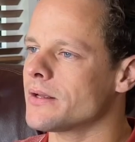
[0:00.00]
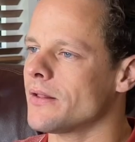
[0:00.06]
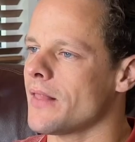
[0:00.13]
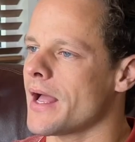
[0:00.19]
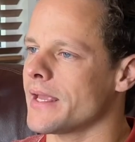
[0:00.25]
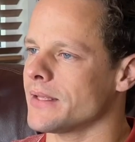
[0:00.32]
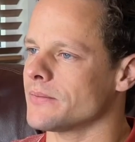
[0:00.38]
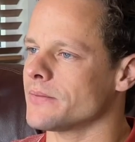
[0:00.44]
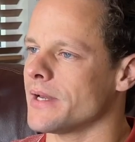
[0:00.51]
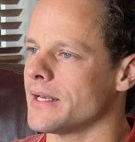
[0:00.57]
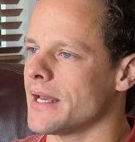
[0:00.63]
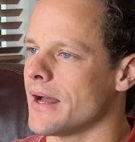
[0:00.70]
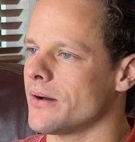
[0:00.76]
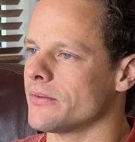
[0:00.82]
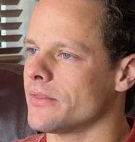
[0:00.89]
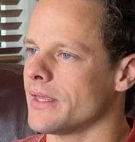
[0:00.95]
client right
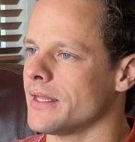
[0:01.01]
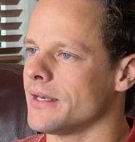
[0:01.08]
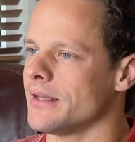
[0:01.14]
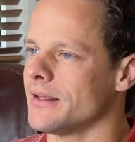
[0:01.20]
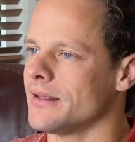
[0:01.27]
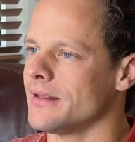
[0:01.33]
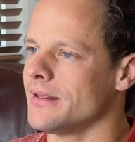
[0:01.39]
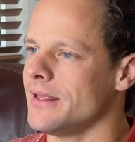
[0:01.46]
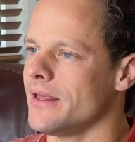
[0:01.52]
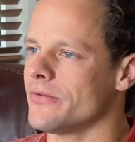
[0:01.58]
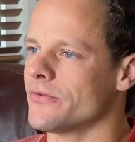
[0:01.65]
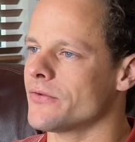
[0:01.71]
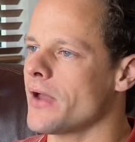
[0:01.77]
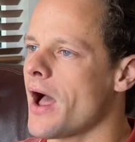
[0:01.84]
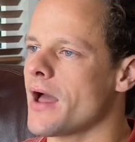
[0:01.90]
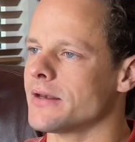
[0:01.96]
now that
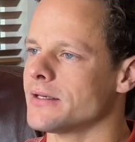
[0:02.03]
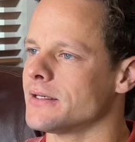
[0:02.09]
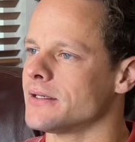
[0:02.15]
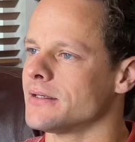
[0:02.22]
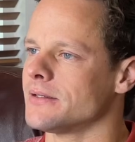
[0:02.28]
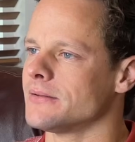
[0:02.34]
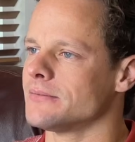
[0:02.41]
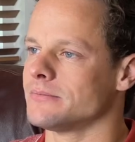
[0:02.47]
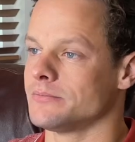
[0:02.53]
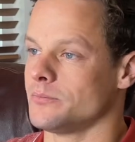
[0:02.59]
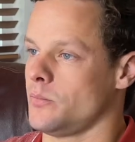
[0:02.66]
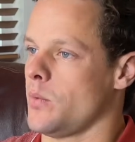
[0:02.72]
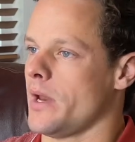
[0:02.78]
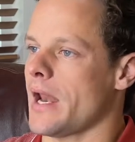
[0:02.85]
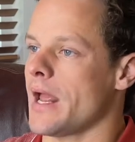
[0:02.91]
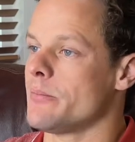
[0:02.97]
has gotten
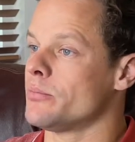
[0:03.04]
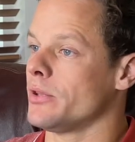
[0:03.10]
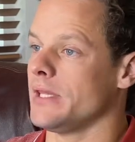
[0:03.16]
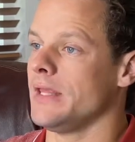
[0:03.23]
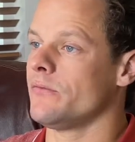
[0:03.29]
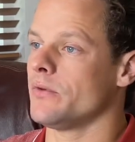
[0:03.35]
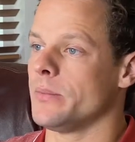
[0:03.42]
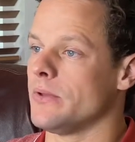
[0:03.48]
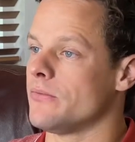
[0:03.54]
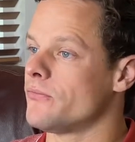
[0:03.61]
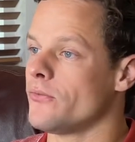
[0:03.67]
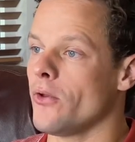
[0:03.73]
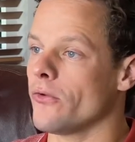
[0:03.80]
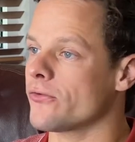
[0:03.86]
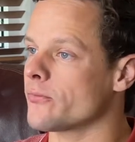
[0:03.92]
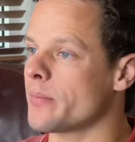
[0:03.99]
what I believe to be
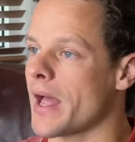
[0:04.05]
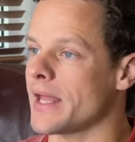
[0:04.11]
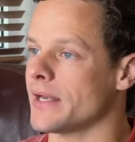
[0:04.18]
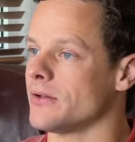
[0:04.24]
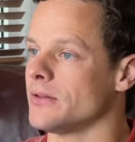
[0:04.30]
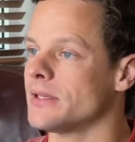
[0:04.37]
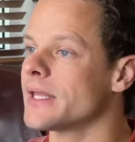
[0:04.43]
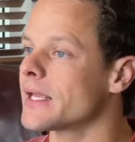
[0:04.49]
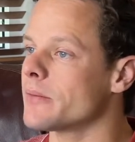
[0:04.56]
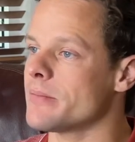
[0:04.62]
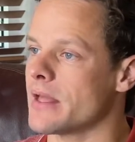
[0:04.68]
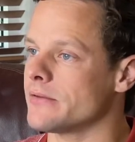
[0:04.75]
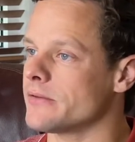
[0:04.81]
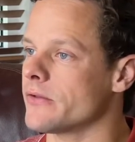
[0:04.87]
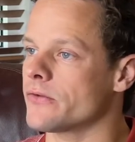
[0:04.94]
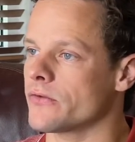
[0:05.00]
full spinal
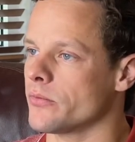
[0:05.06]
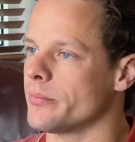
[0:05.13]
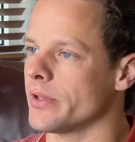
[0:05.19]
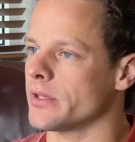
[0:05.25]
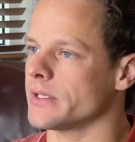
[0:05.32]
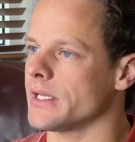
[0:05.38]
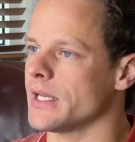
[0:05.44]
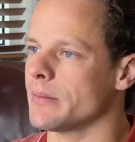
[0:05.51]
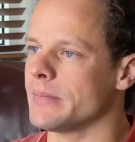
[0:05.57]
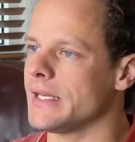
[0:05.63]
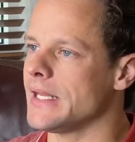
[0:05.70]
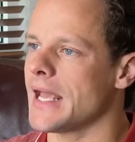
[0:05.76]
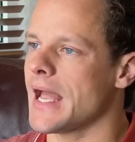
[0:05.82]
ligamentous stability. I mean, he